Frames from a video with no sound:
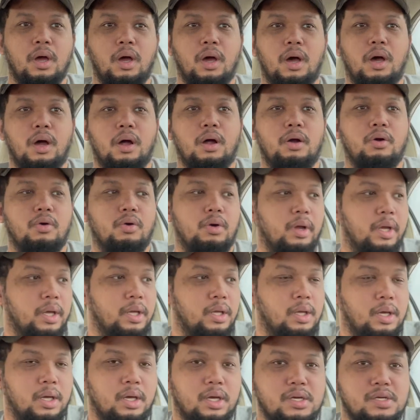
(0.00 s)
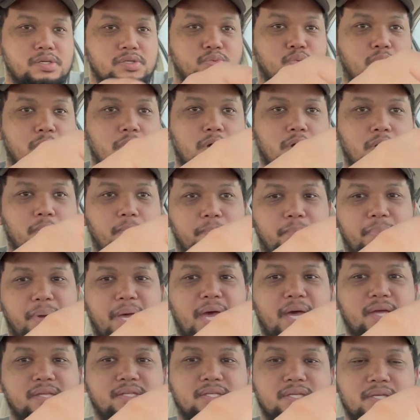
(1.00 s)
Alright guys, welcome
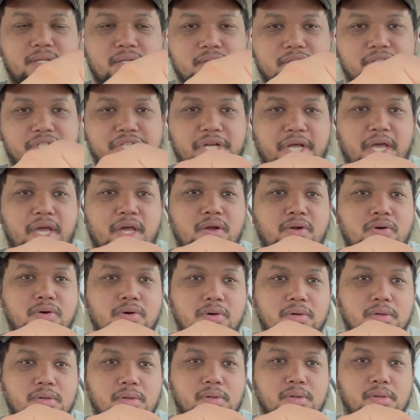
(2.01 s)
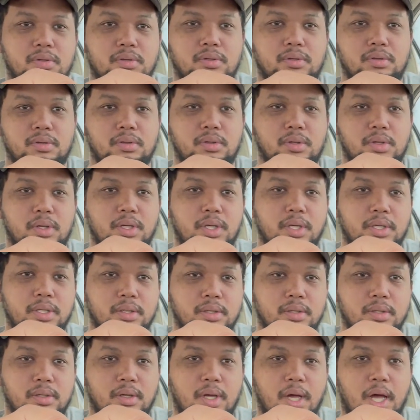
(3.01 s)
back to the channel.
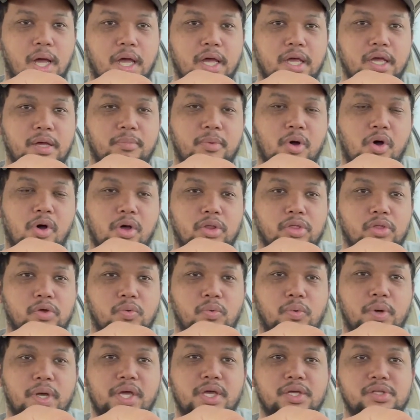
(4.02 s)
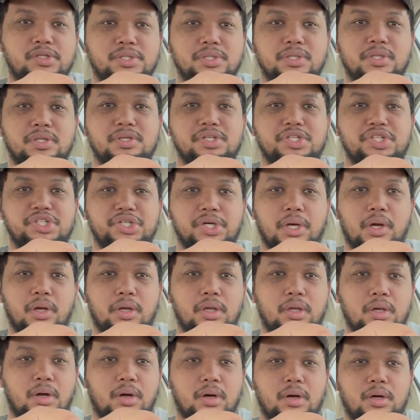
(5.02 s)
I am on the way to the
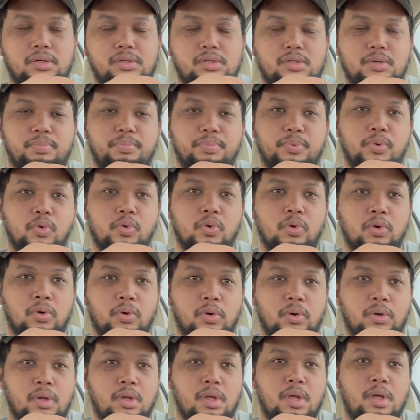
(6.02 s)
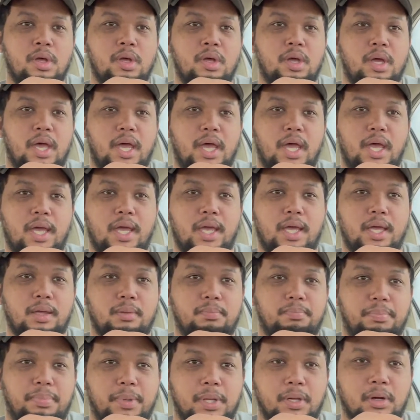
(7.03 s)
junkyard to pull
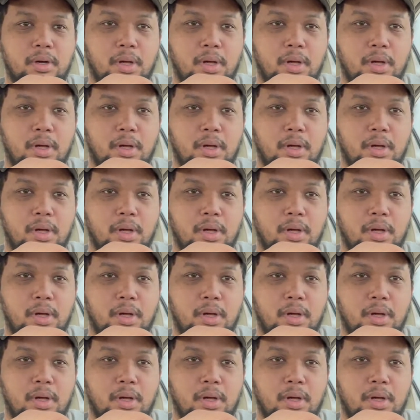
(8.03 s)
a bell